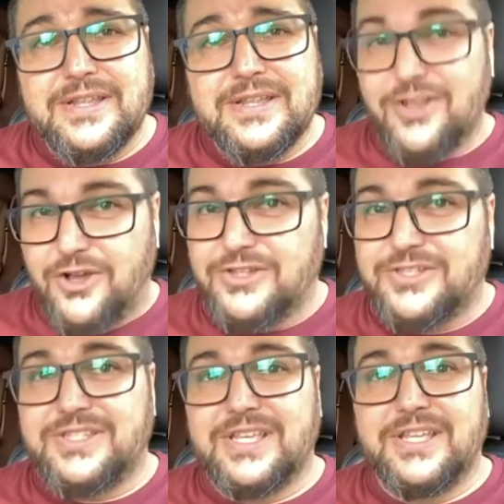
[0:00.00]
who
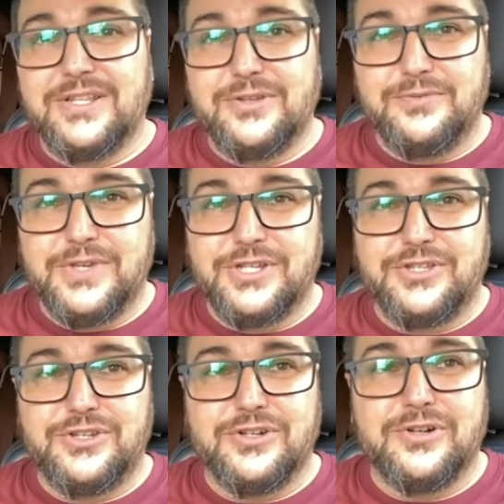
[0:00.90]
are
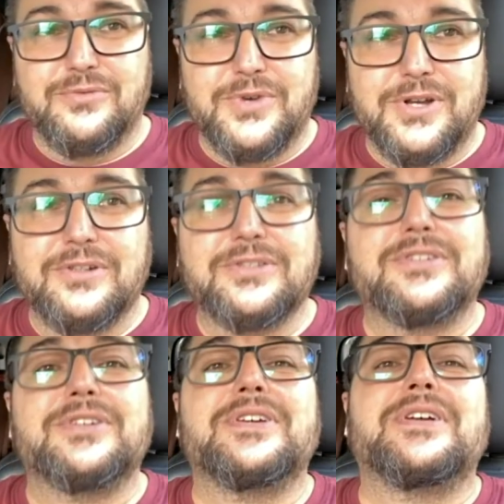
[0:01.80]
seemingly lost in the
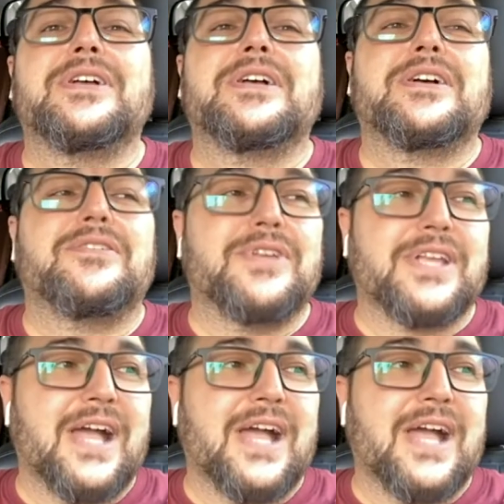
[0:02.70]
virtual world